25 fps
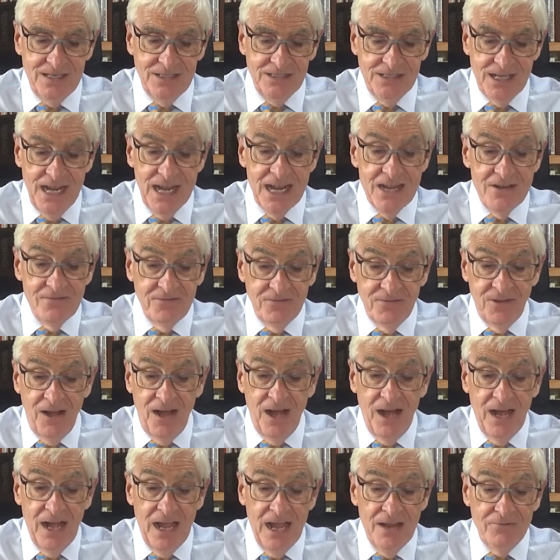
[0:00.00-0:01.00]
Day
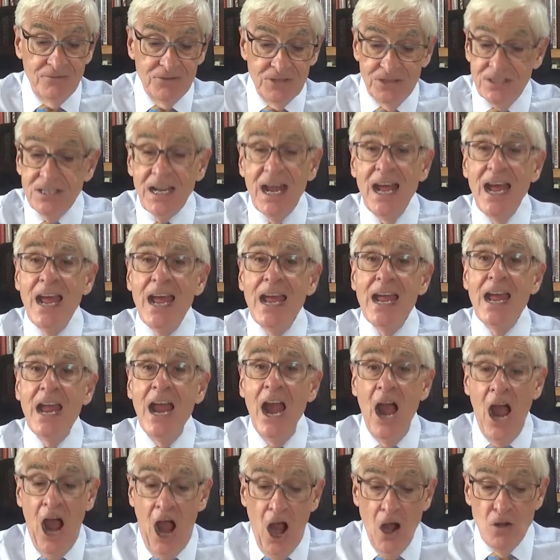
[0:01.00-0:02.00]
5,
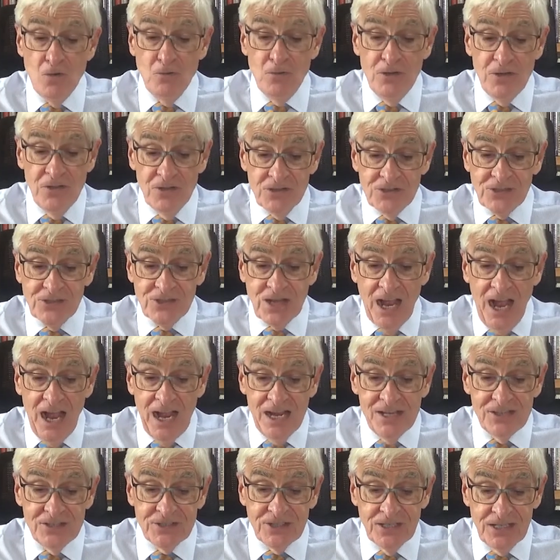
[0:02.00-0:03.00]
today, only the
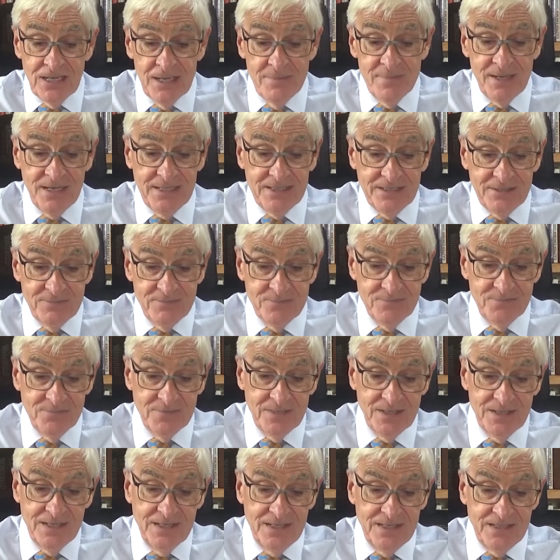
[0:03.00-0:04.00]
sky's the limit.
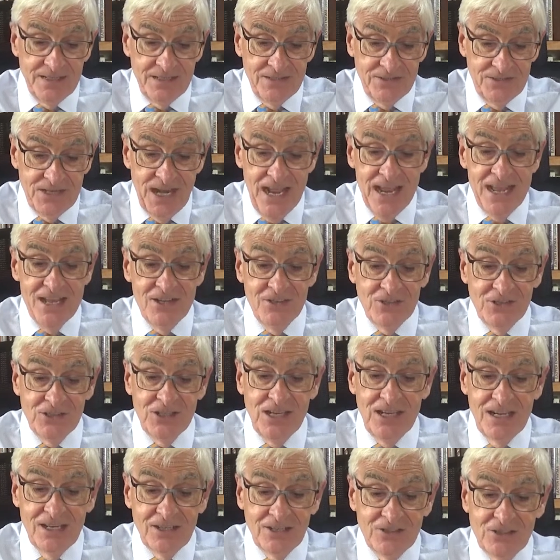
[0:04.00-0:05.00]
Day
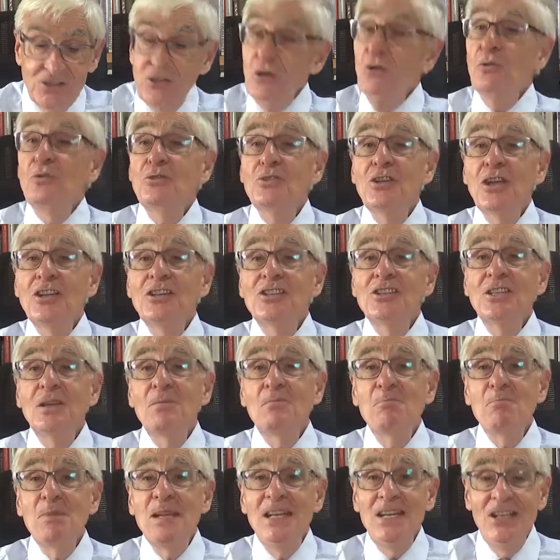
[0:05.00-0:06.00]
6, you're just the
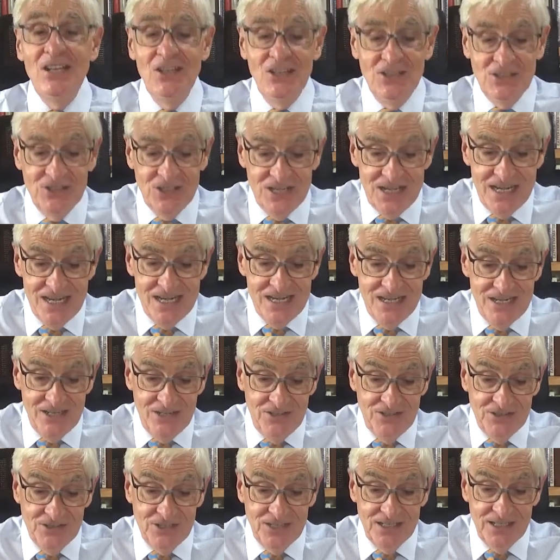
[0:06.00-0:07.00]
bee's
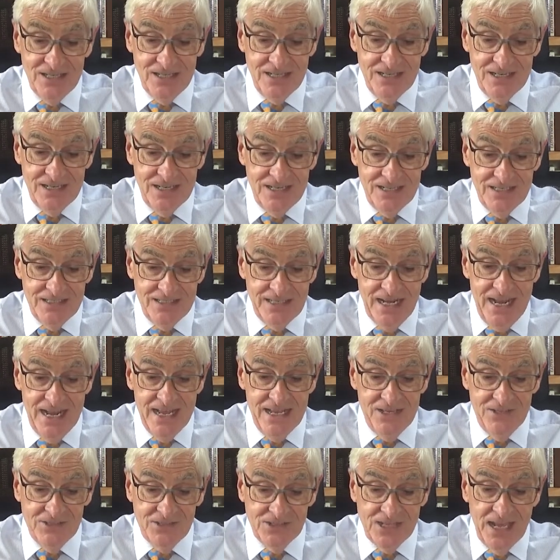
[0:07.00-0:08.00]
knees.
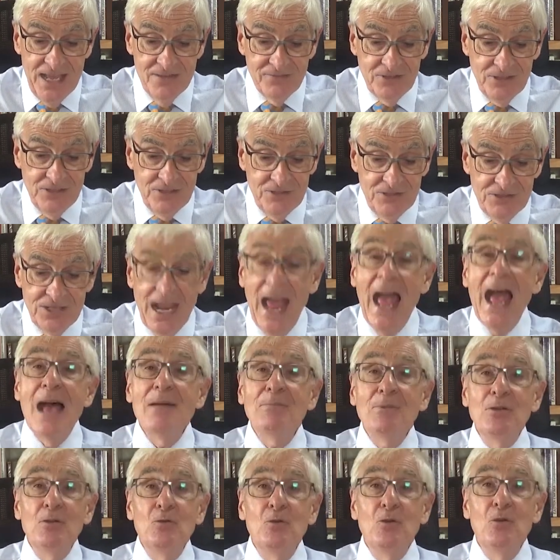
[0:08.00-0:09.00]
Day 7,
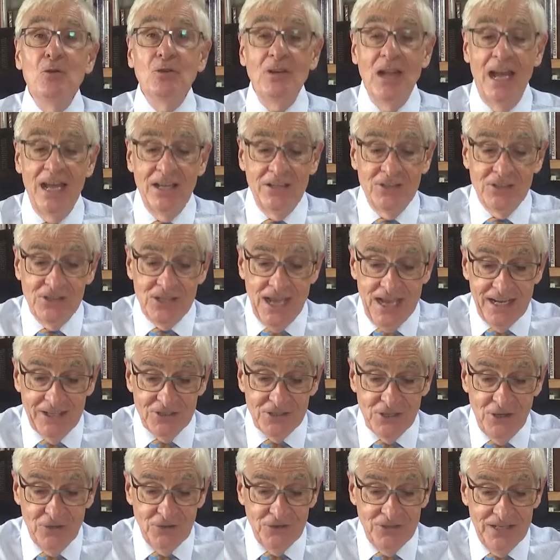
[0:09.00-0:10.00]
damn, you look like
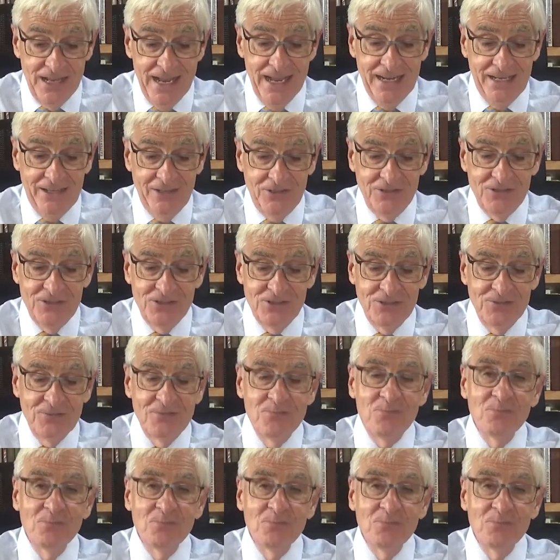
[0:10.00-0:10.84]
sex on legs.